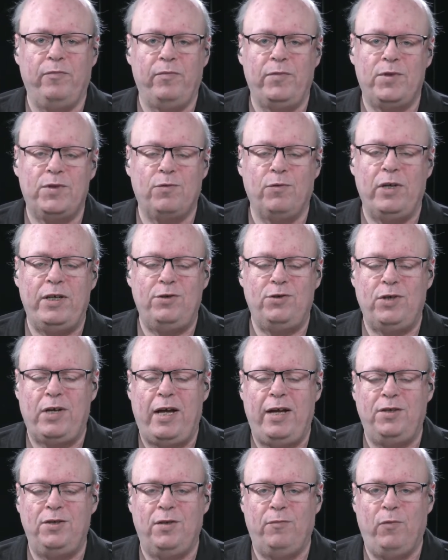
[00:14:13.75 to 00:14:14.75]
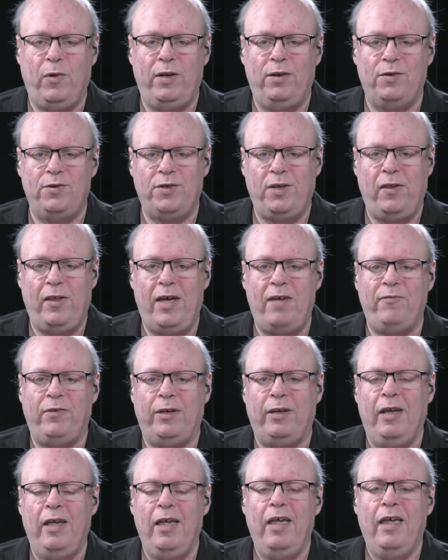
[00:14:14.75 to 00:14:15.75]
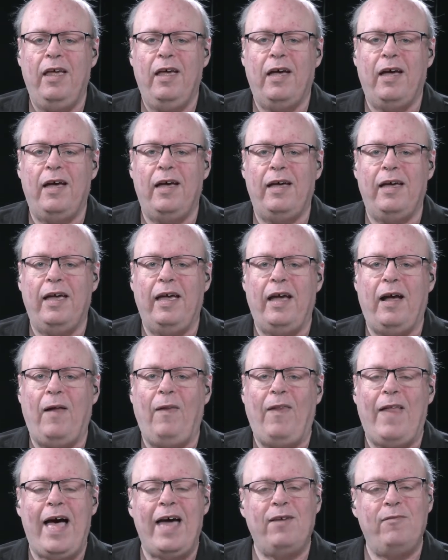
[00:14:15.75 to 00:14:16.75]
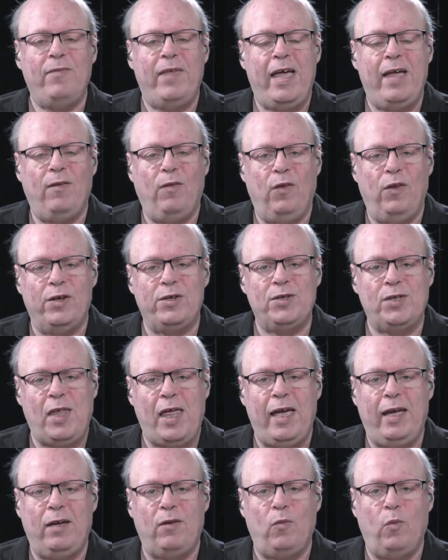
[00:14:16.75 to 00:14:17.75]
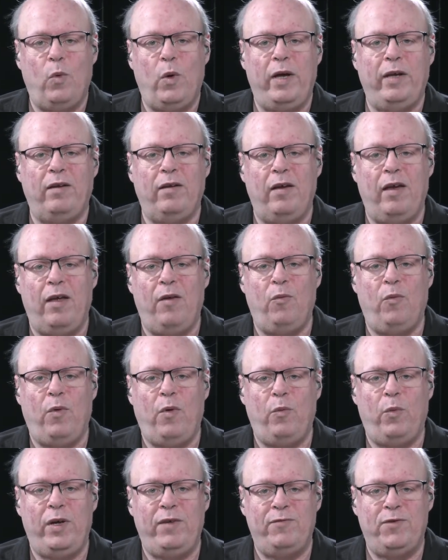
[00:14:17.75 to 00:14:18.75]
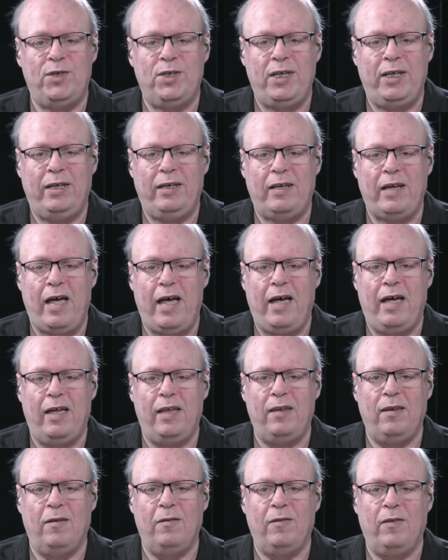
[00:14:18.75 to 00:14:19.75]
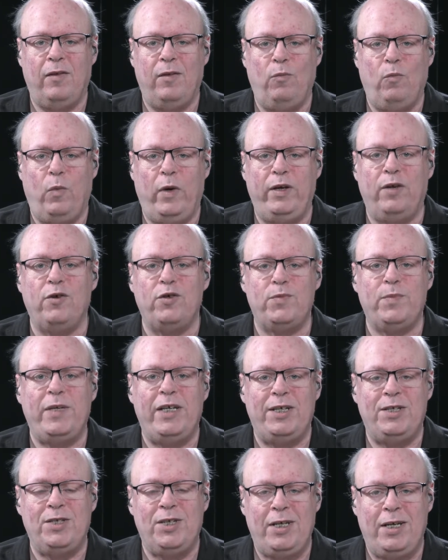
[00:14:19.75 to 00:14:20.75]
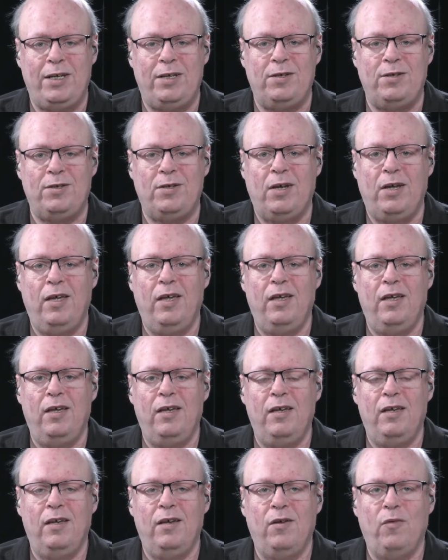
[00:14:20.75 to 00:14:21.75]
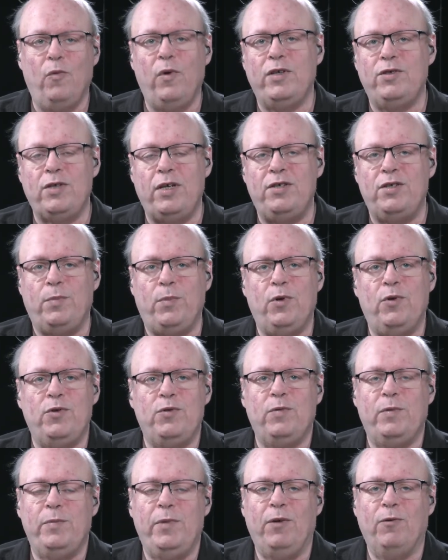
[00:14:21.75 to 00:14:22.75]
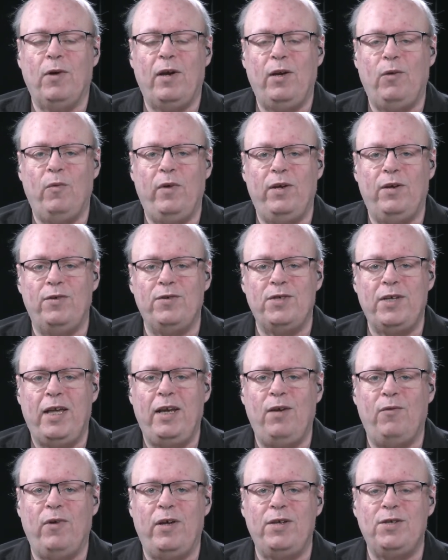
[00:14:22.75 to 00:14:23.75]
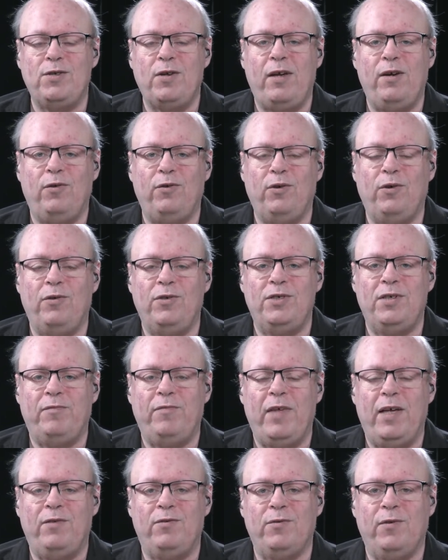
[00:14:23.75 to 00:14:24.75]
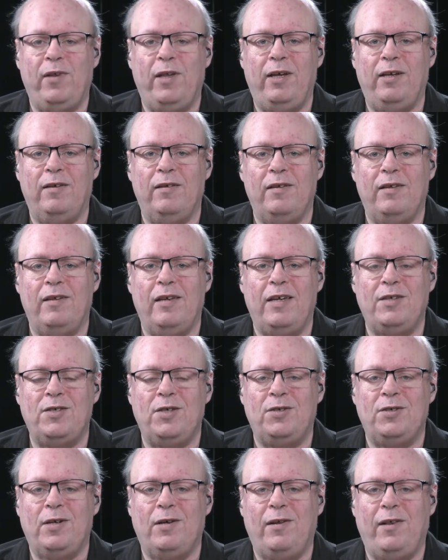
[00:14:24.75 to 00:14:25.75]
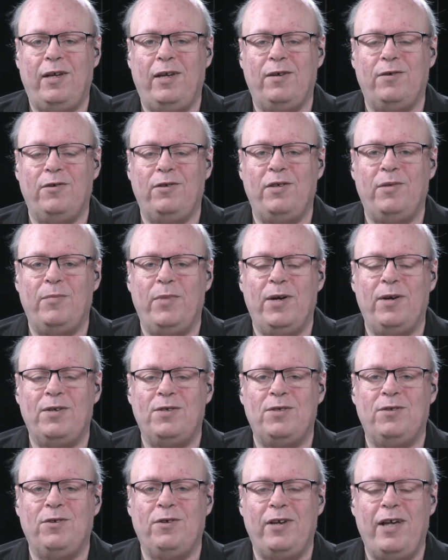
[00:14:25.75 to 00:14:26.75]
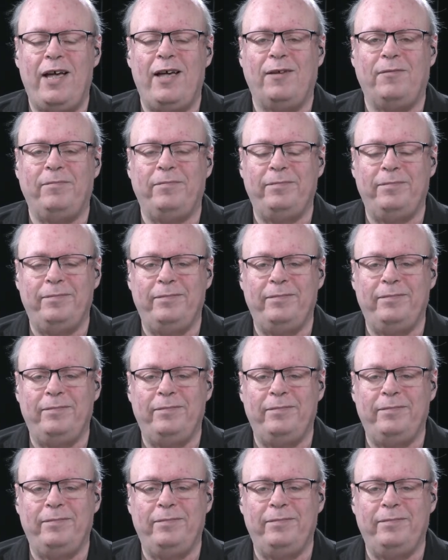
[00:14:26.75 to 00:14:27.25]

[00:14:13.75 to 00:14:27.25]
screenshots of Windows 11, a lot of that looks like what we've seen on Windows PCs, which I suppose would be running Windows anyway, so I don't know as if that's really necessarily a good comparison or not.